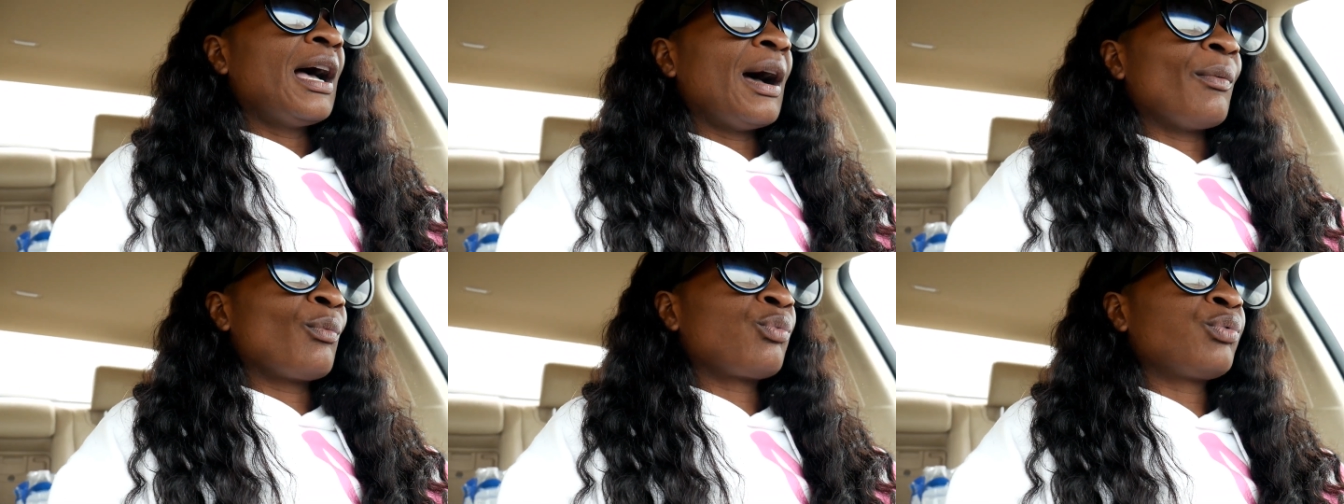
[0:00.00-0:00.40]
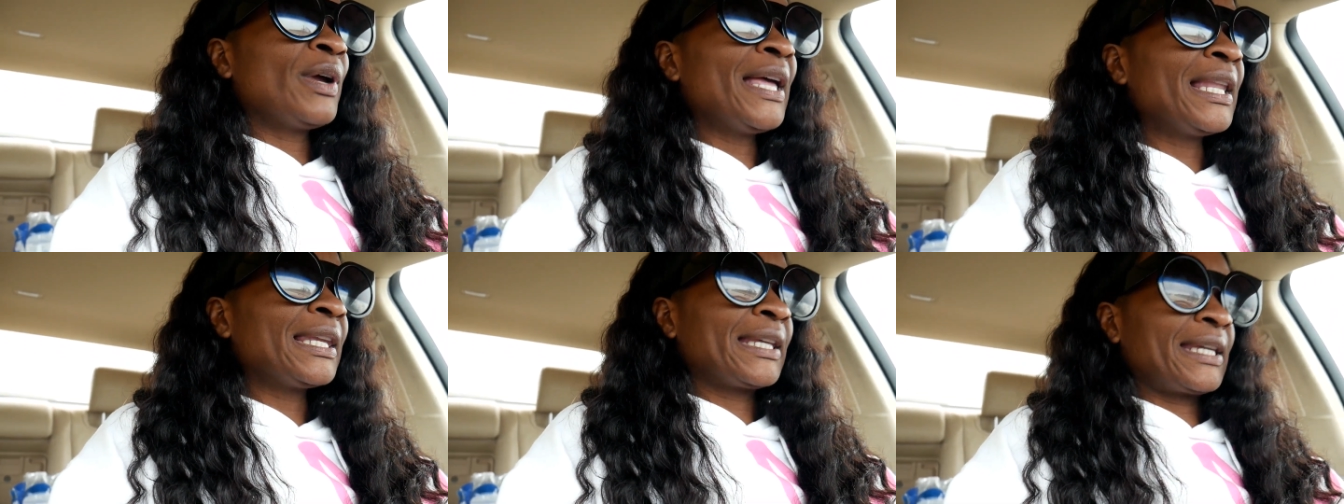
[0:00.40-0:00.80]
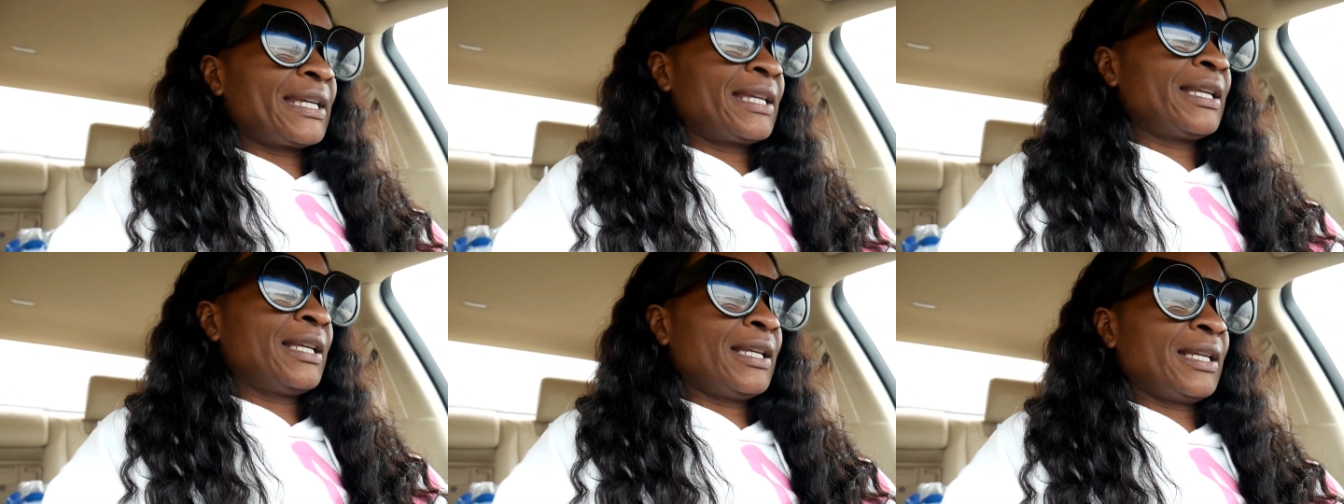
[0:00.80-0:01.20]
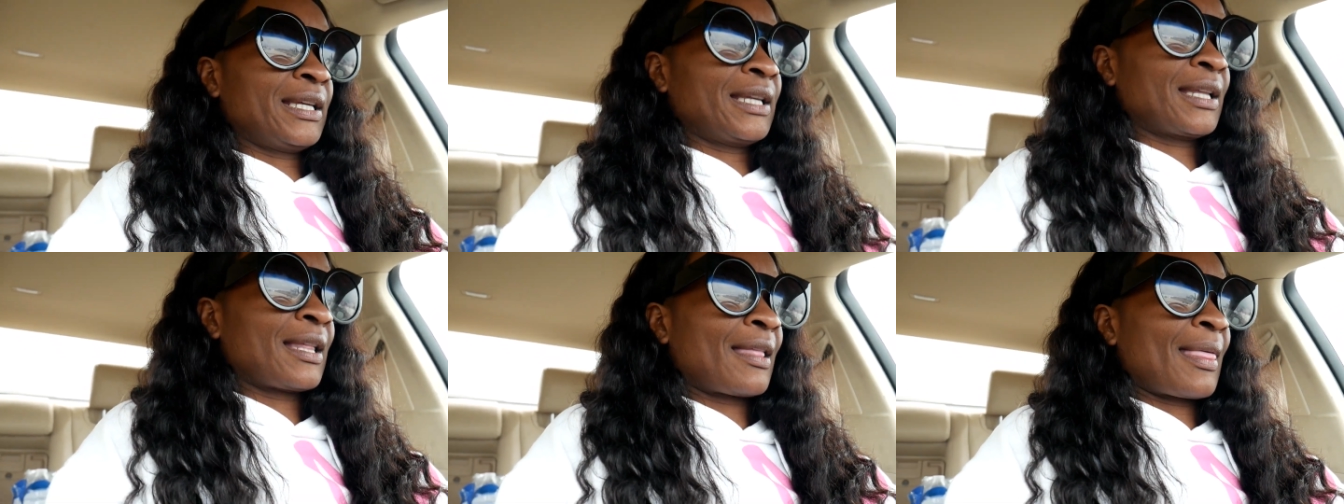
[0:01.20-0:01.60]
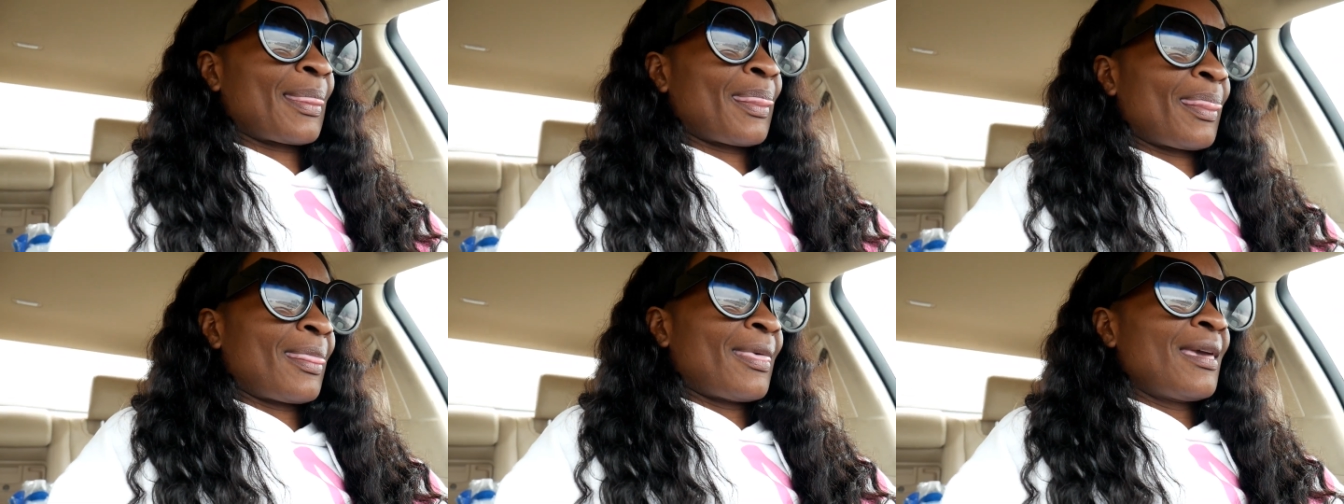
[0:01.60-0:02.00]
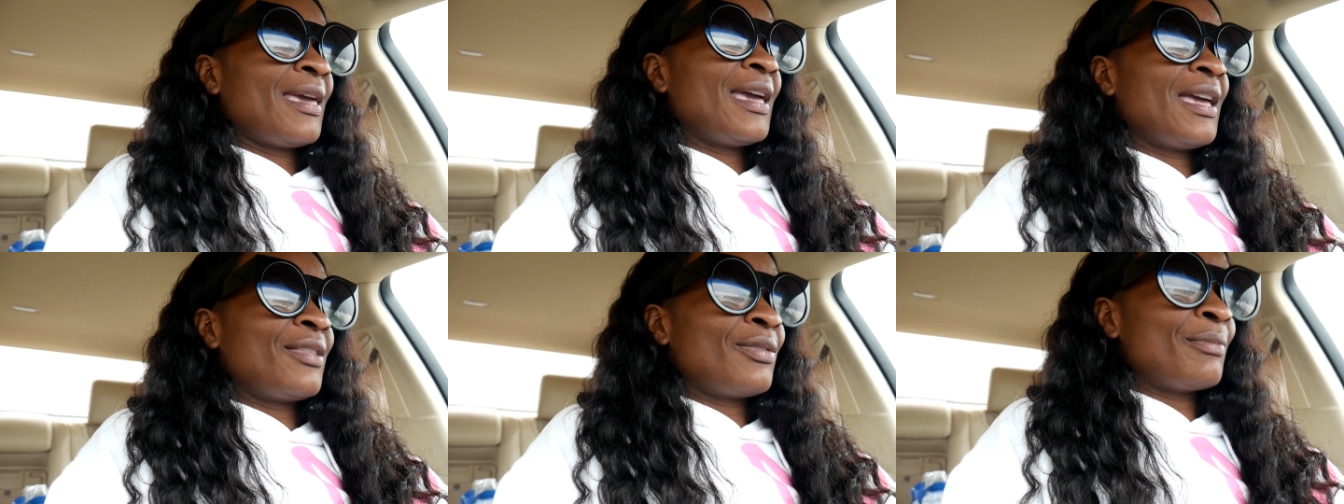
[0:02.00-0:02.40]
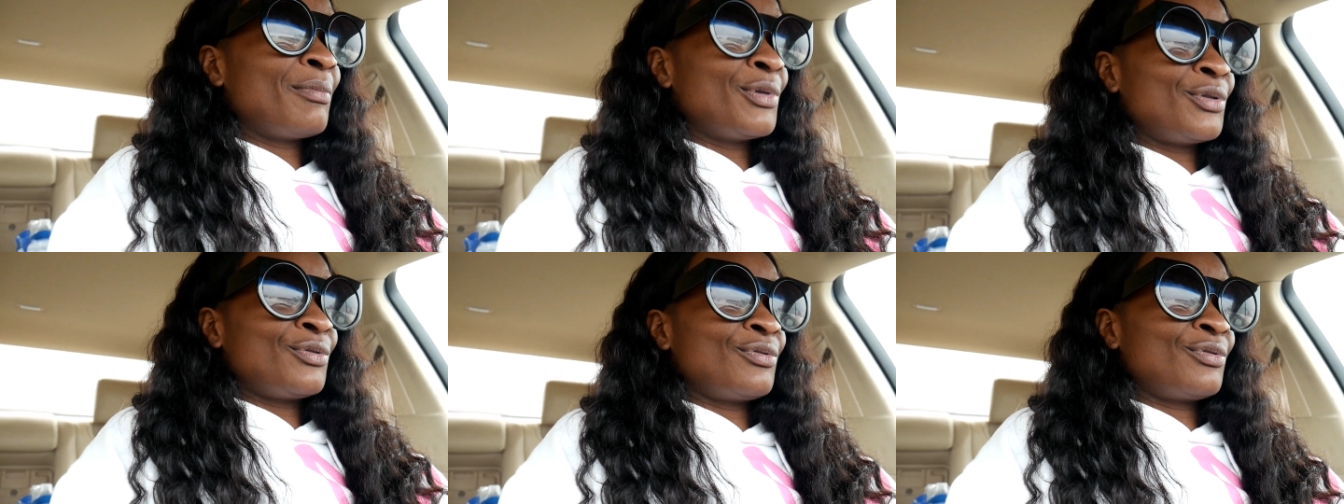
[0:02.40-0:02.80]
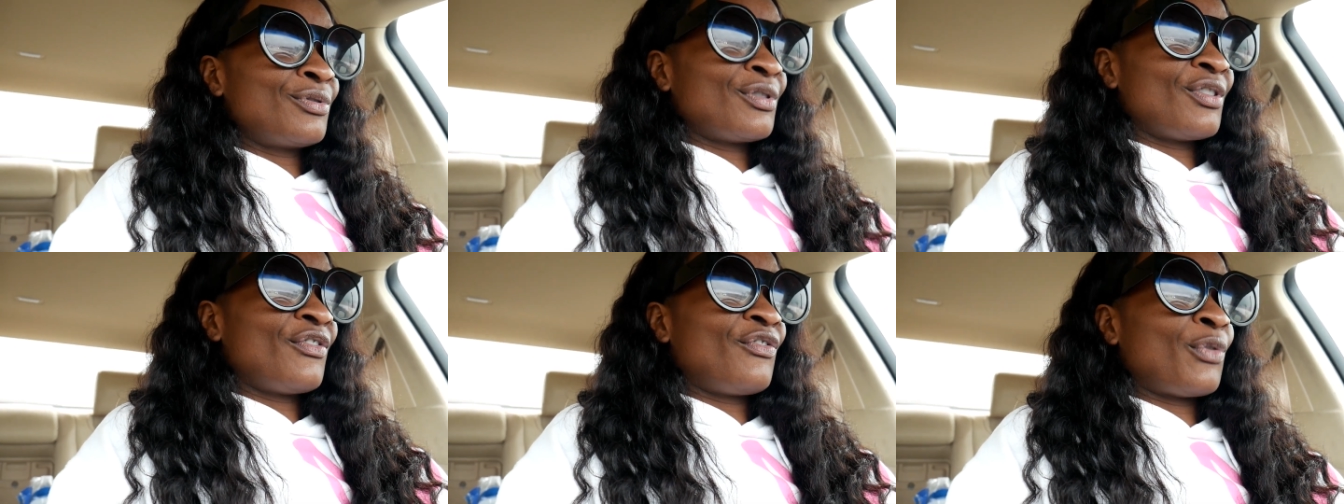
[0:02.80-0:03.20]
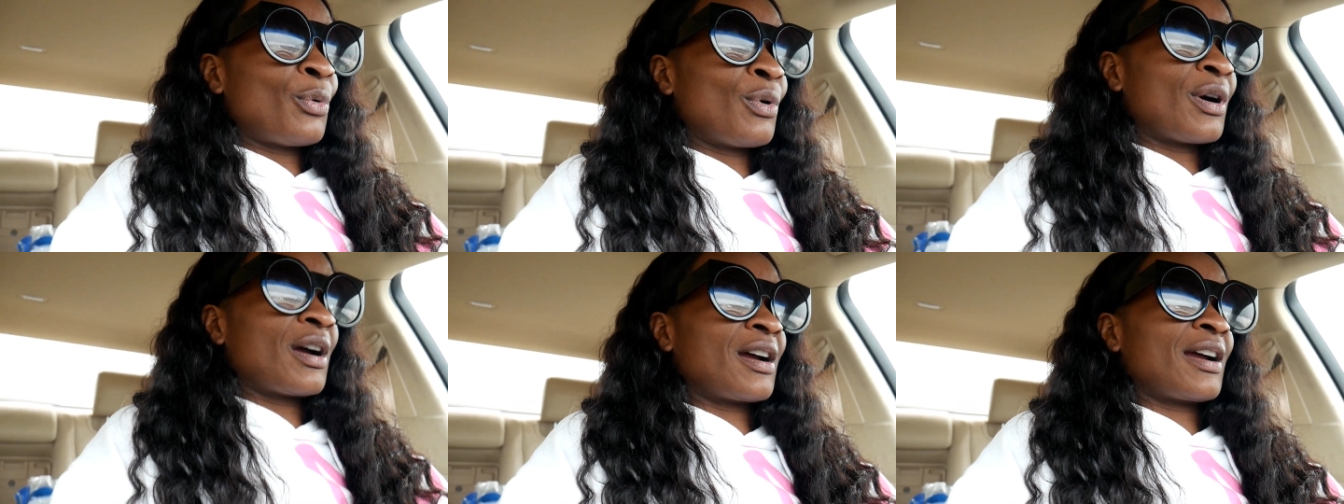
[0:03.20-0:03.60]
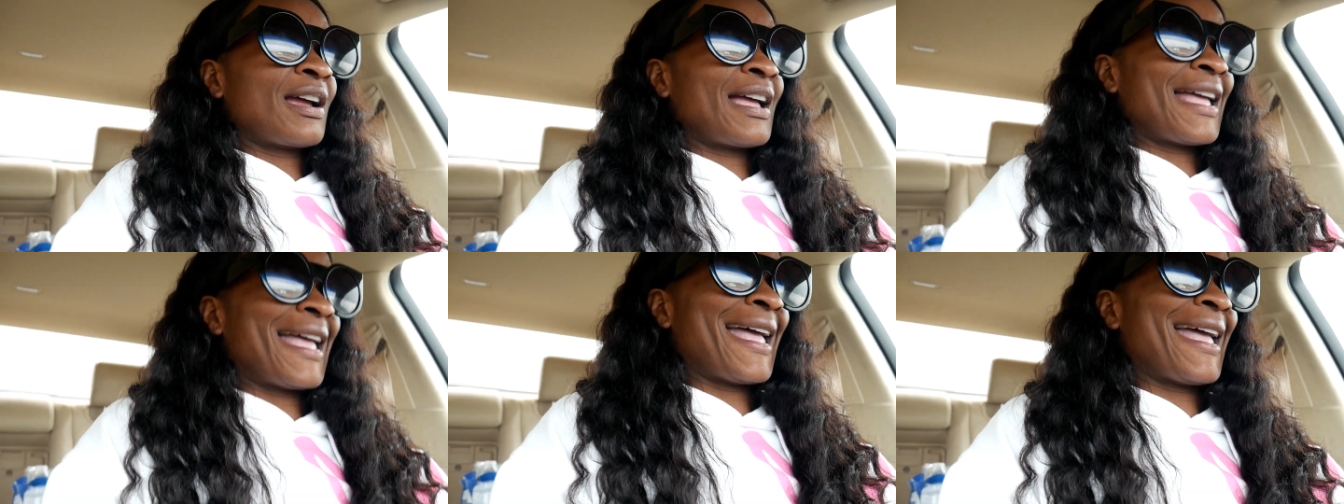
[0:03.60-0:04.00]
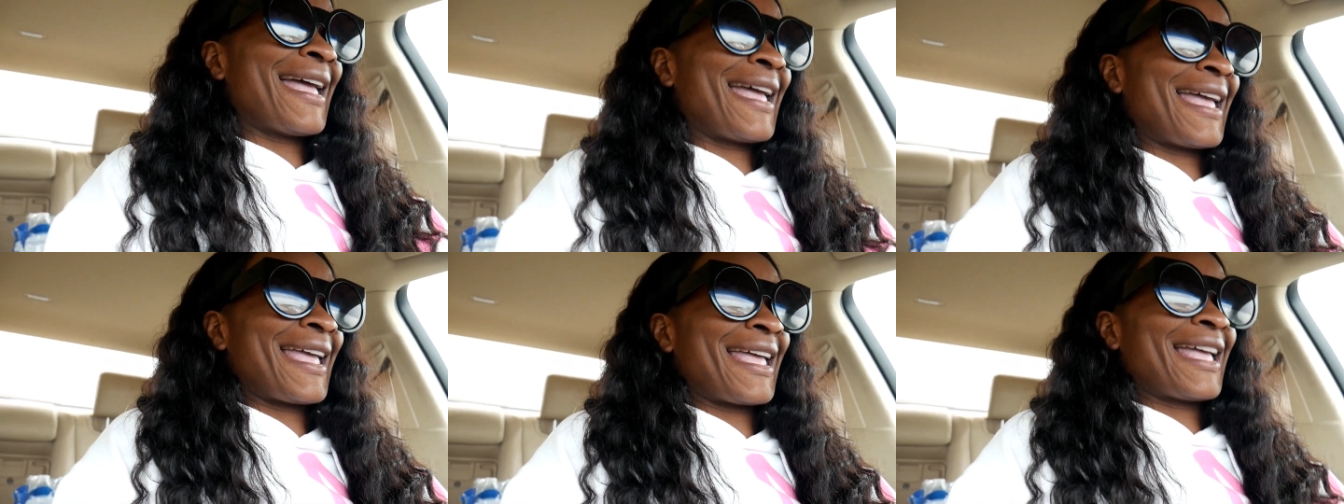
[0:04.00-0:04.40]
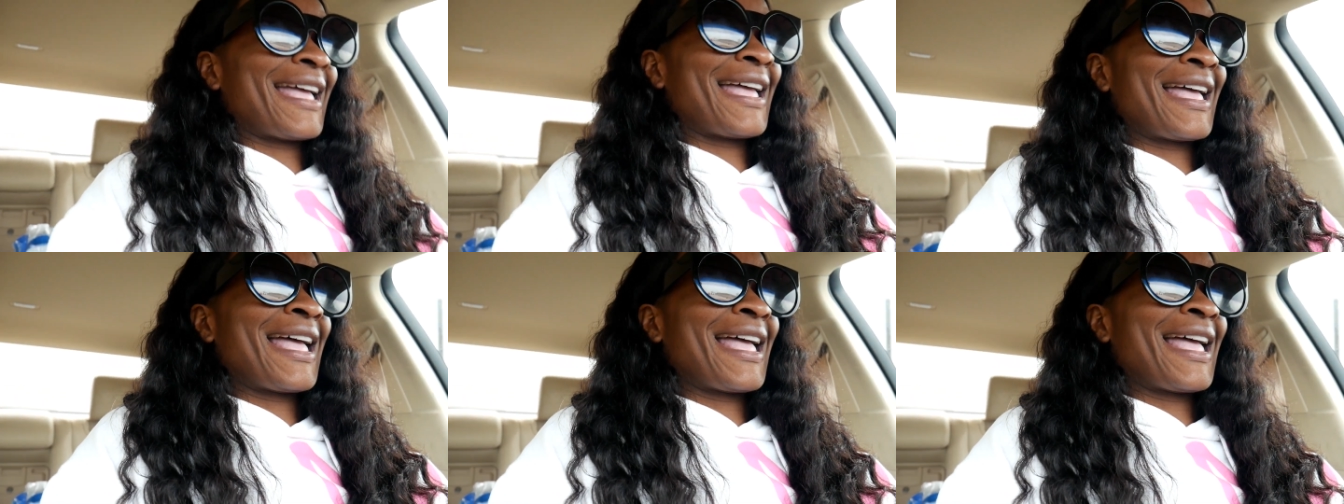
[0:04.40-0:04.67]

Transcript: I'm really in the mood for a